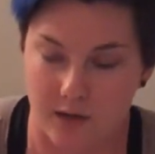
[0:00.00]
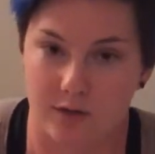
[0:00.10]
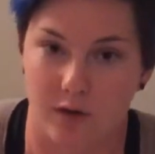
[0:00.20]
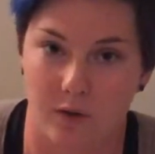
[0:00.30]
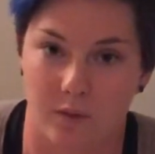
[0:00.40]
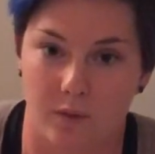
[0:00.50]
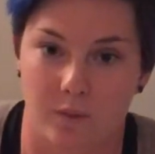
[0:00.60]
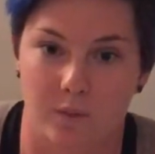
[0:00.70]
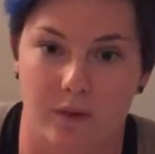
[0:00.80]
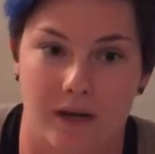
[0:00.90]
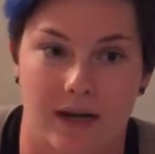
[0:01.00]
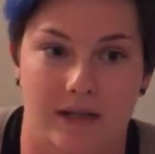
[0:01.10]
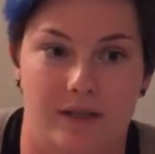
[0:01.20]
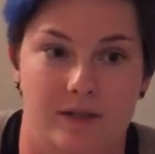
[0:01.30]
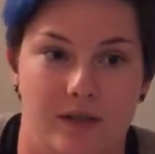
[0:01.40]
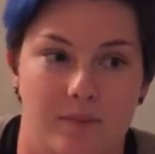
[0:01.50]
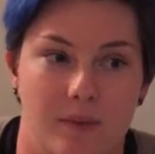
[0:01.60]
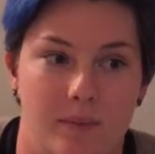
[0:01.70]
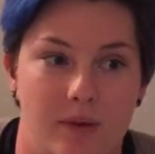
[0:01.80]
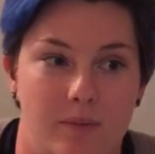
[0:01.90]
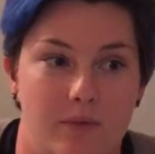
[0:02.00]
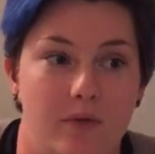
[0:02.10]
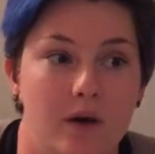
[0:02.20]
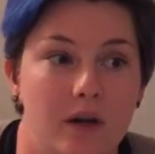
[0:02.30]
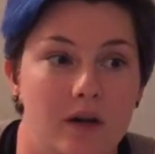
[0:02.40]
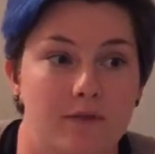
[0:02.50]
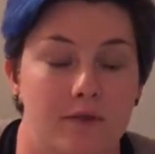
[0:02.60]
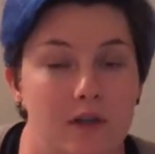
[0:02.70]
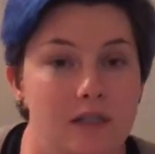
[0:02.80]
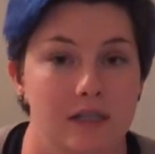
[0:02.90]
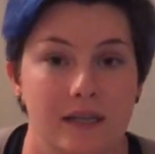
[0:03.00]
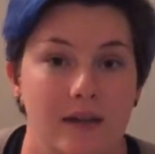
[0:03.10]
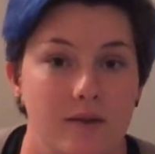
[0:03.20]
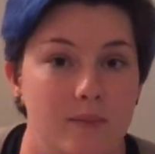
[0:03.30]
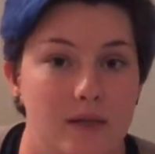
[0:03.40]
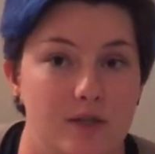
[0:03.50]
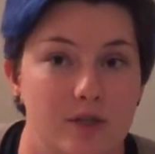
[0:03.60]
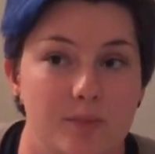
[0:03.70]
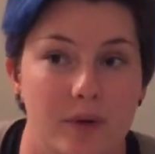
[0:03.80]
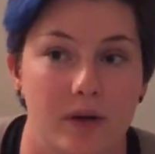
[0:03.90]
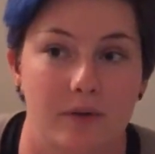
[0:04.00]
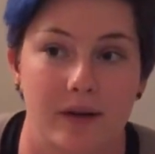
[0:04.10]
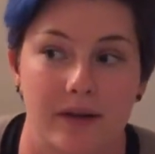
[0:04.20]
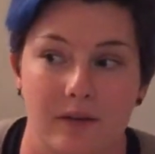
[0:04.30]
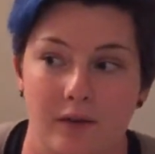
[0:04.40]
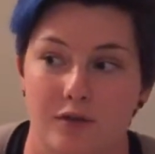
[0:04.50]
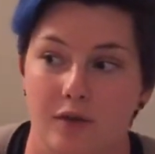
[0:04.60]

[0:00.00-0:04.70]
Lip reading: So when I used to get my period before, firstly they would be super irregular.